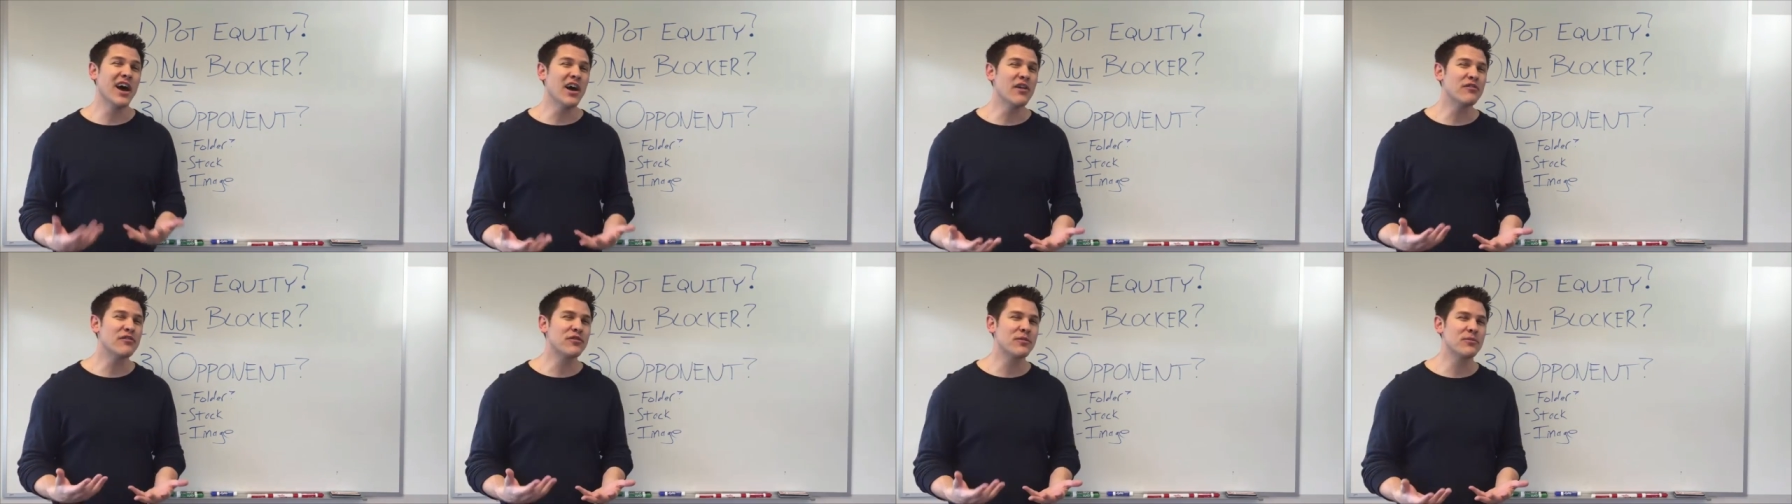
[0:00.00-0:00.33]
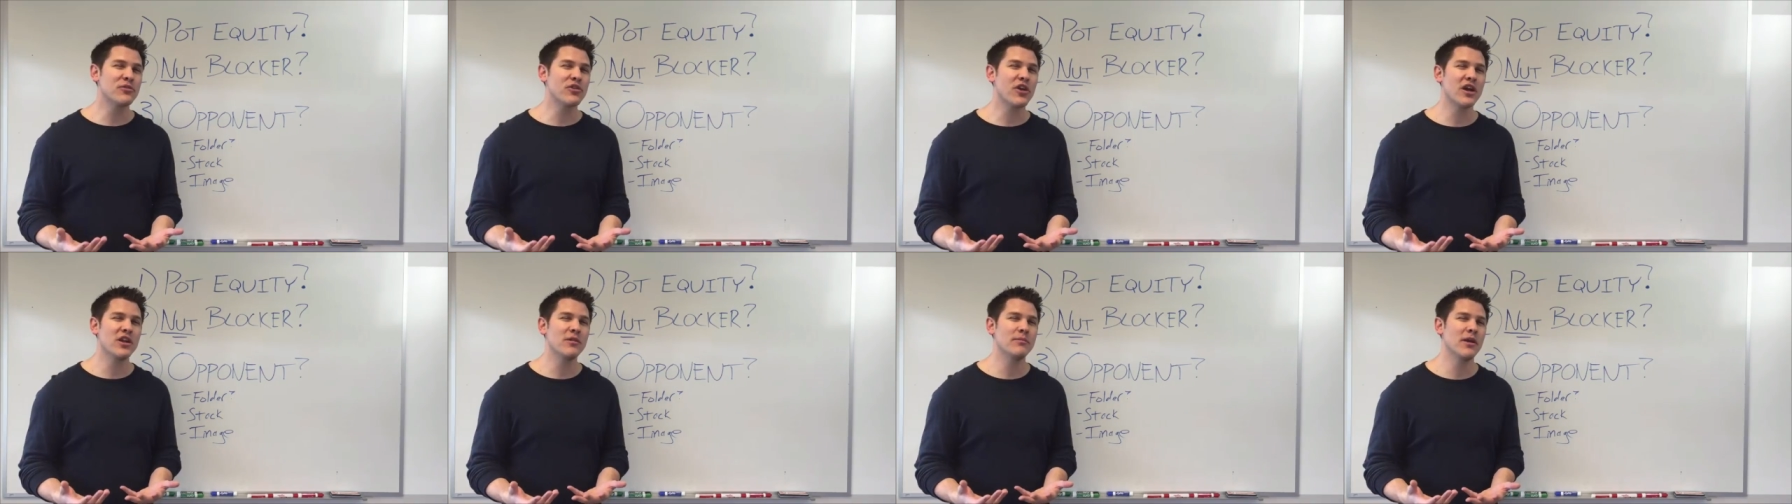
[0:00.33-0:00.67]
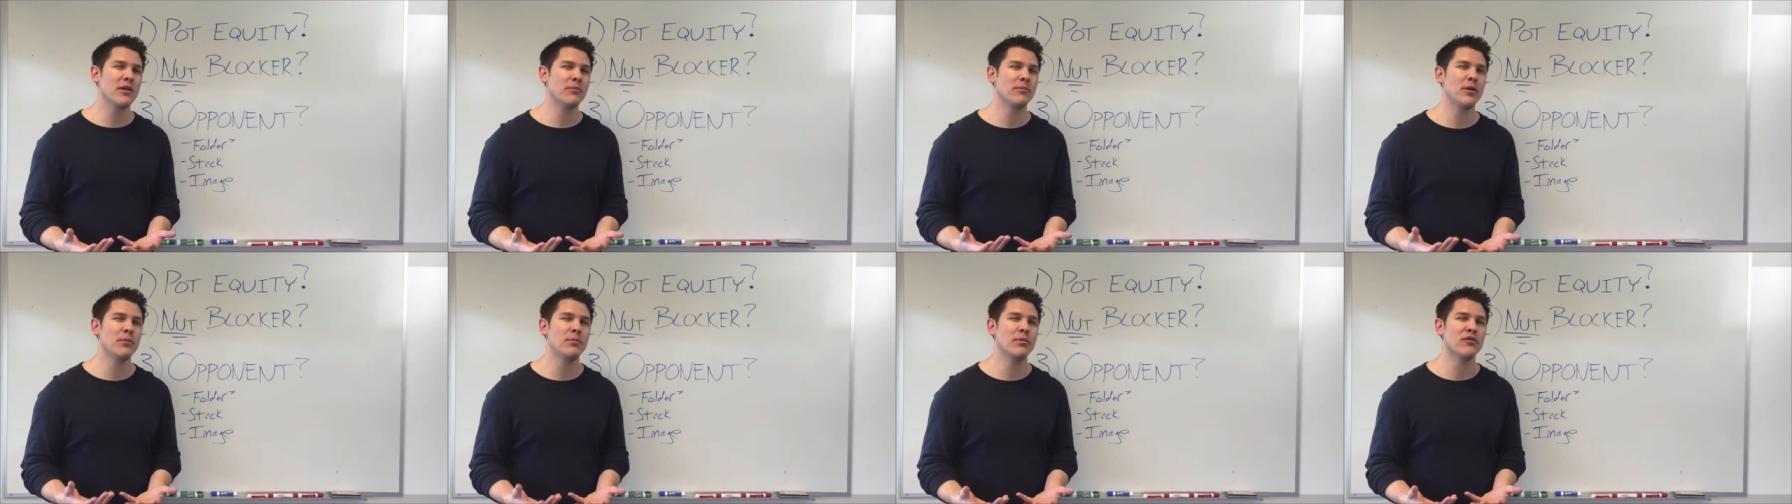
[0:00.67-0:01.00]
not from trying to
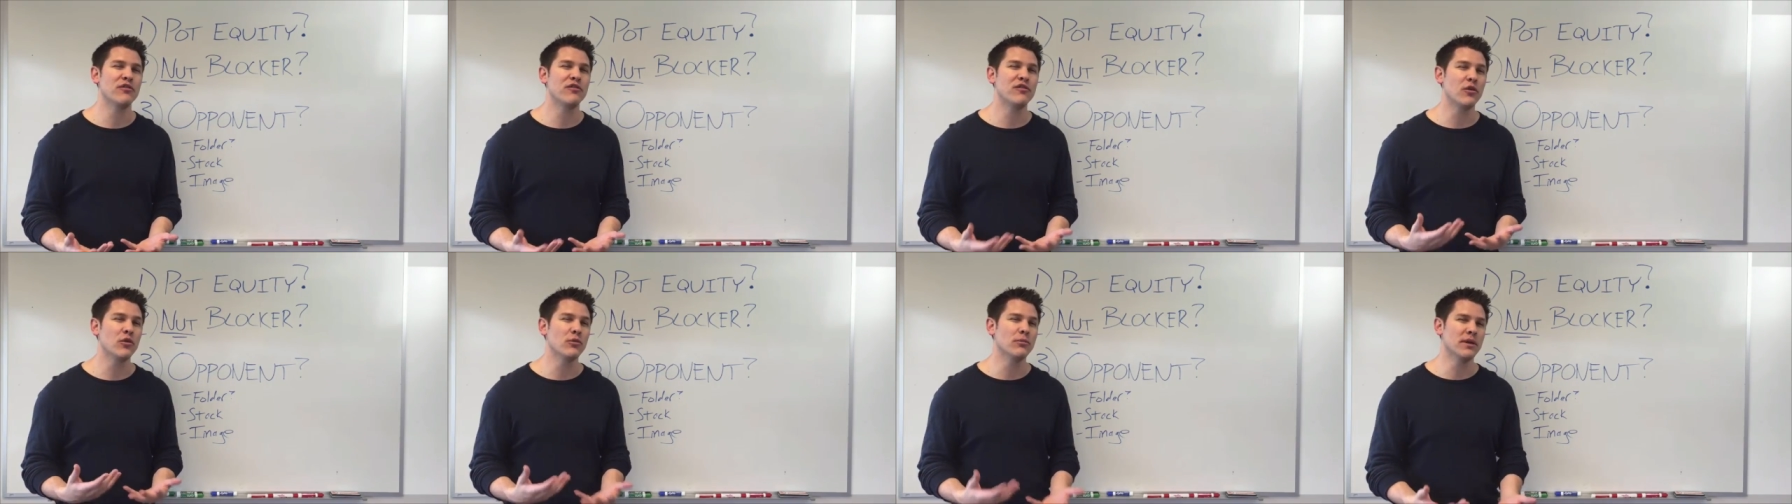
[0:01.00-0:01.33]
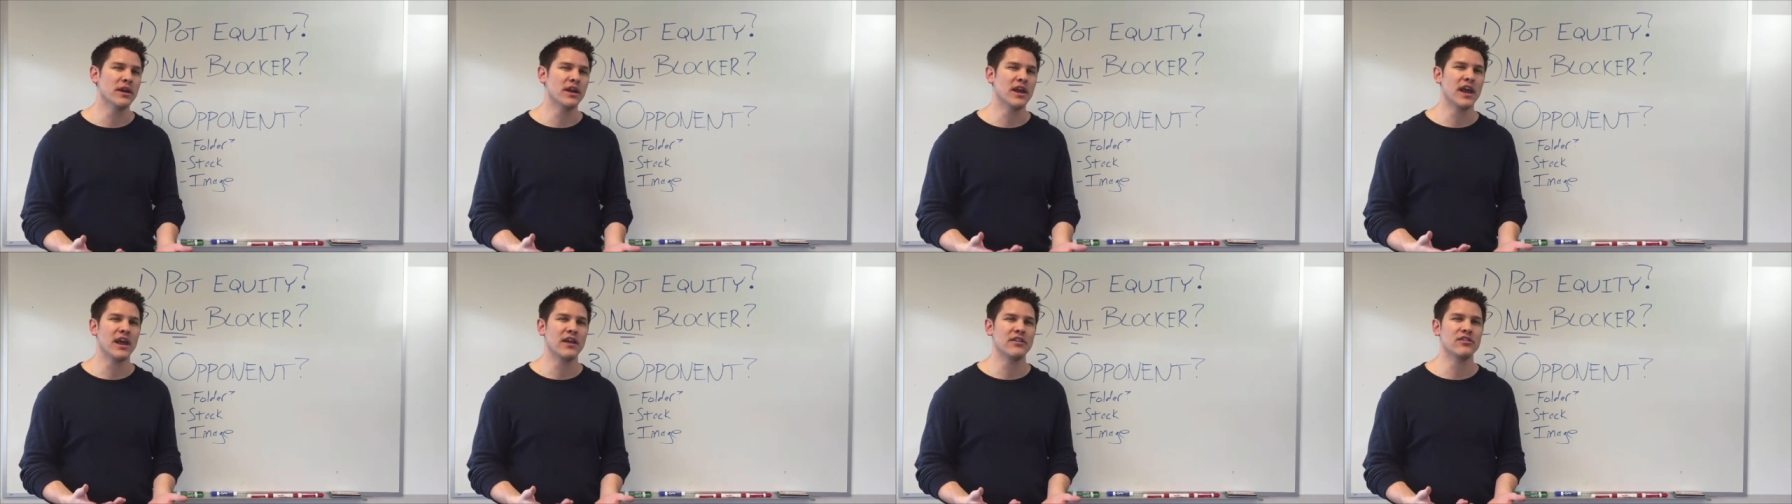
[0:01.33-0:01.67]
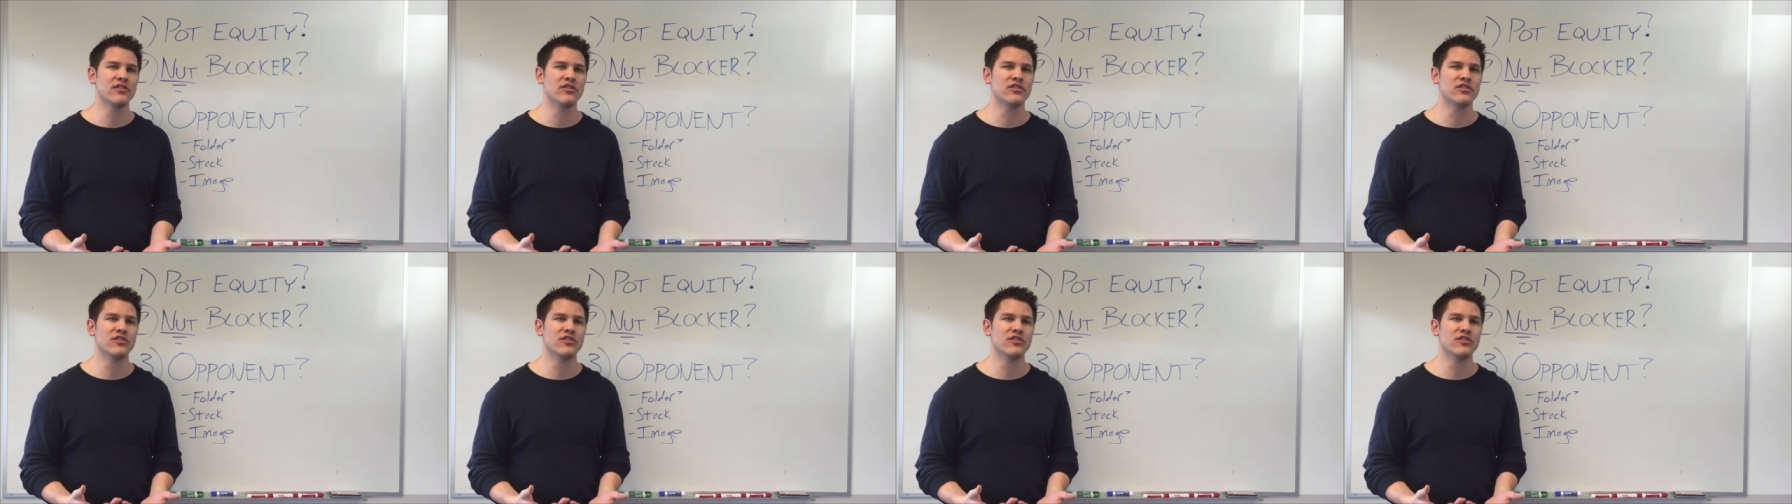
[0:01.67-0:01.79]
make people fold big hands.